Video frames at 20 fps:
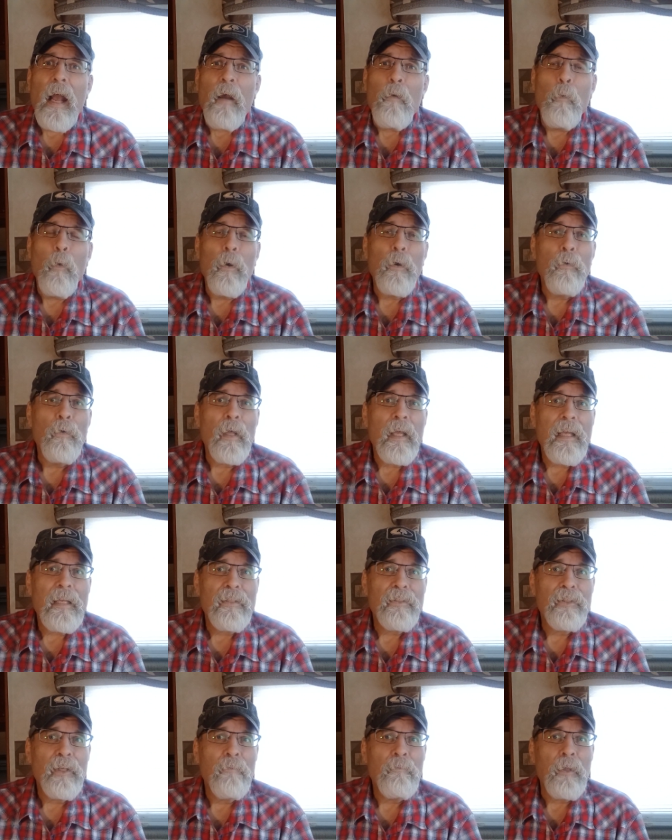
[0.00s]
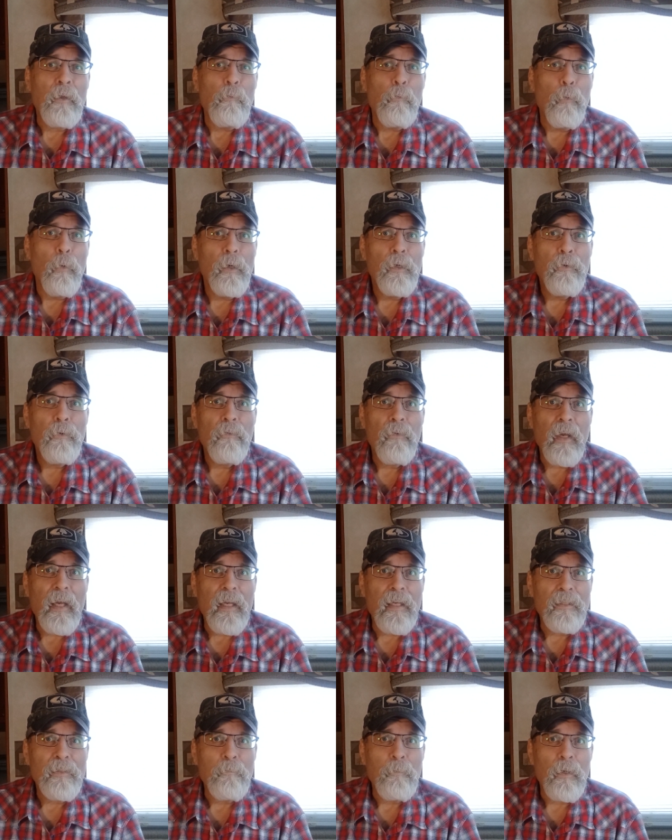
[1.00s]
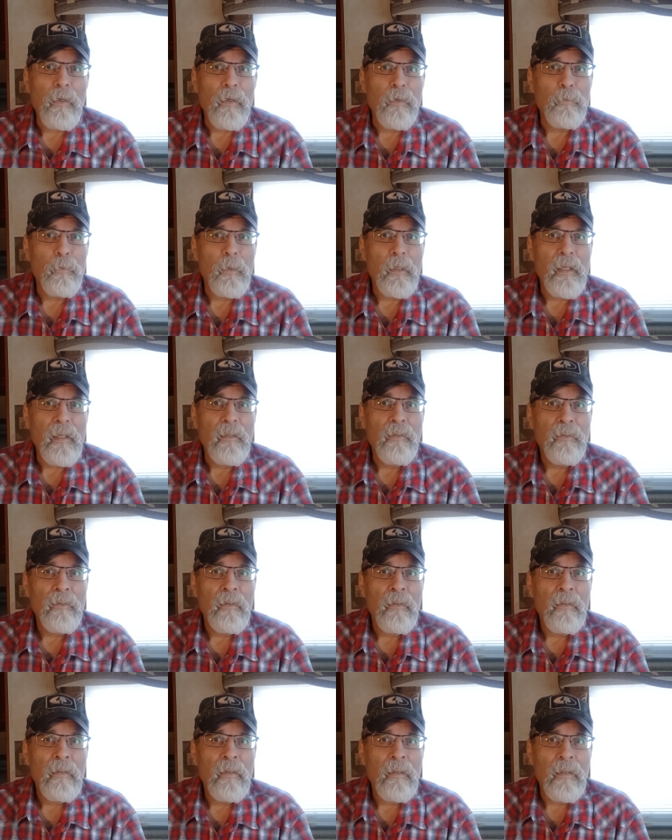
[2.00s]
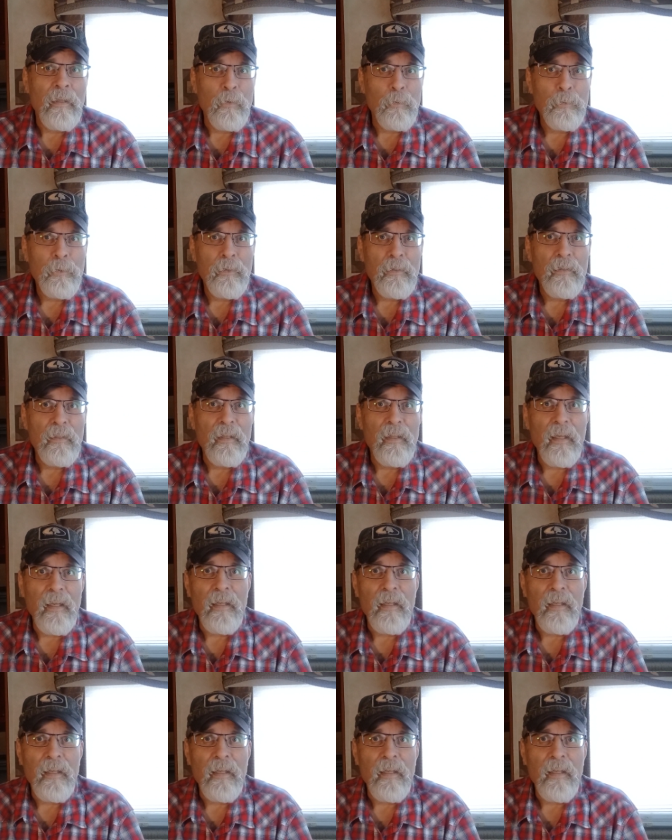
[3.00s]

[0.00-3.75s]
we're going to hit something real fast because we're getting close to the